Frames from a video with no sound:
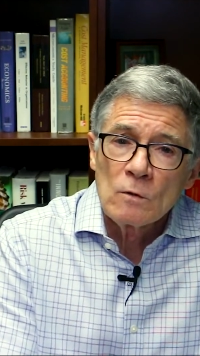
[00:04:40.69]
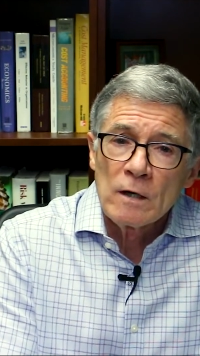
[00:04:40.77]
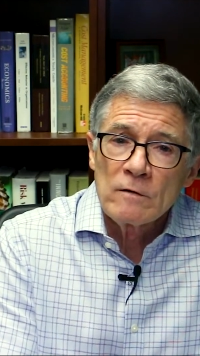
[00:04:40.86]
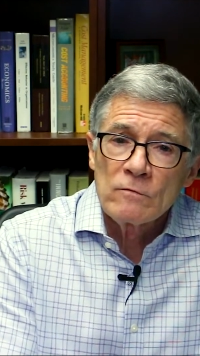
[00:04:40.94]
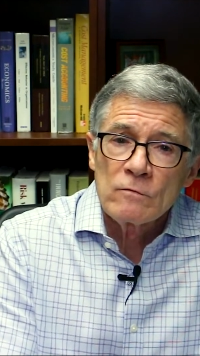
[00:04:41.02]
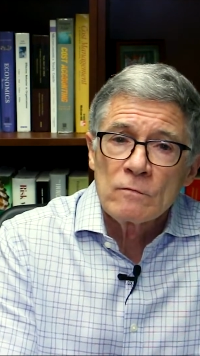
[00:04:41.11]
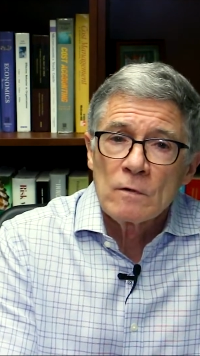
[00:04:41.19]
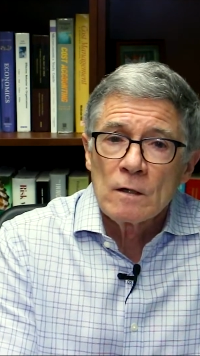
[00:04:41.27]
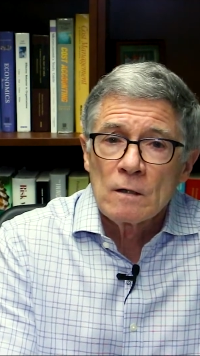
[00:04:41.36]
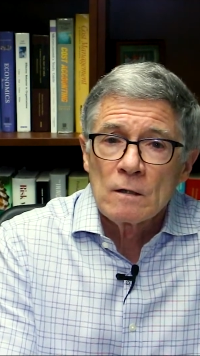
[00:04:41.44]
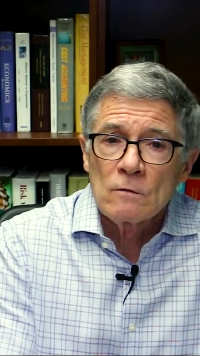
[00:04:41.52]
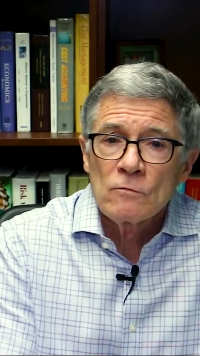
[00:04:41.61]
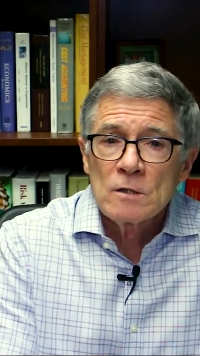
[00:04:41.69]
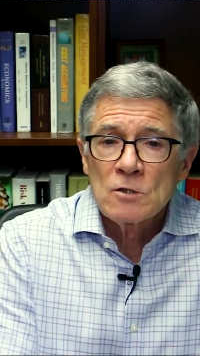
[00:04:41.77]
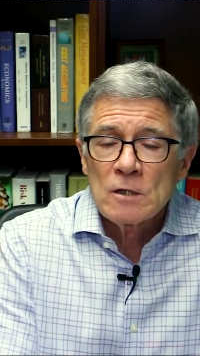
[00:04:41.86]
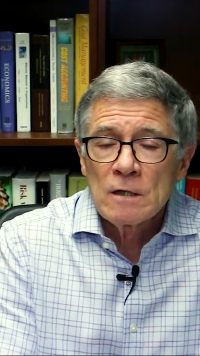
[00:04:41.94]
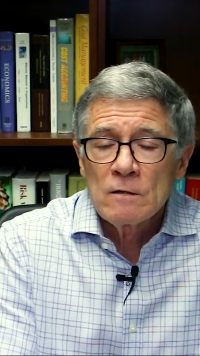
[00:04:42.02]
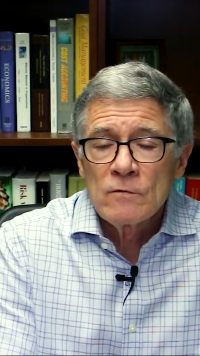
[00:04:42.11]
have
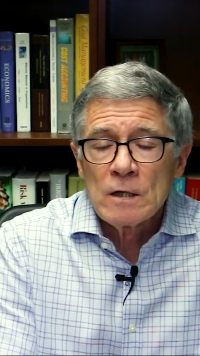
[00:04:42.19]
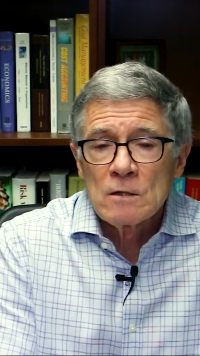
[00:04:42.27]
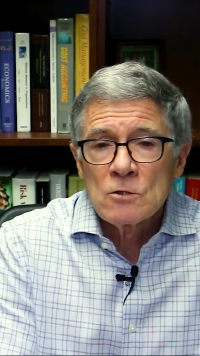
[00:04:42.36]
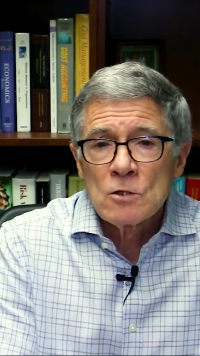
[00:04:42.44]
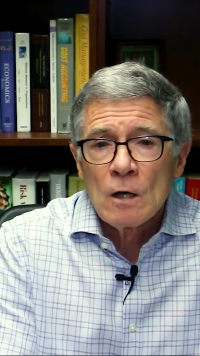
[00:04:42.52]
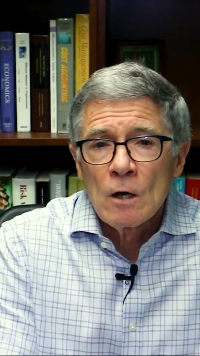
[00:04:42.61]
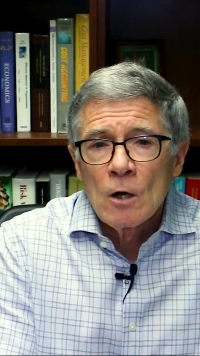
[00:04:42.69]
received is,